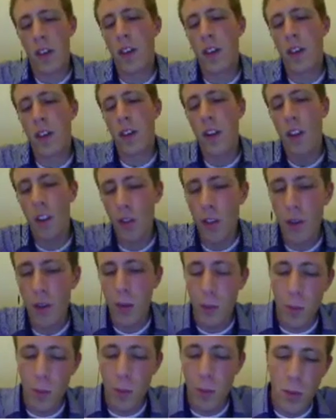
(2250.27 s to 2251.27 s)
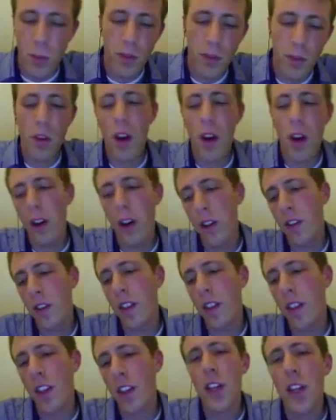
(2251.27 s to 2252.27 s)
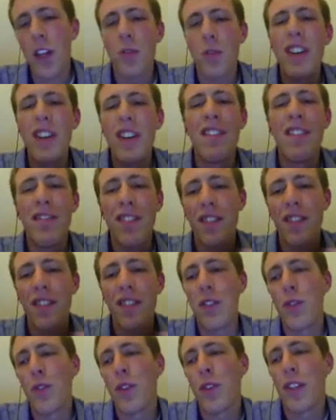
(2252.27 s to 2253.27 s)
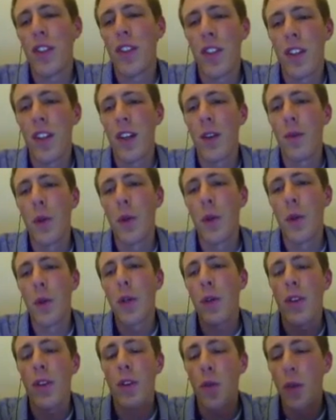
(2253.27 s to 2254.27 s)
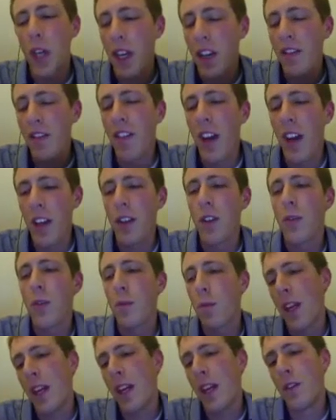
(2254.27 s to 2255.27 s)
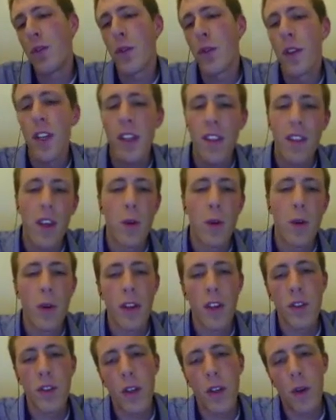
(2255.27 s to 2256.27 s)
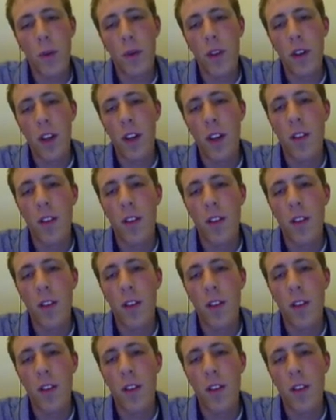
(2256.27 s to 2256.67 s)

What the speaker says: custom targets that didn't really fit this structure, and we couldn't really find a good place for it in the order. So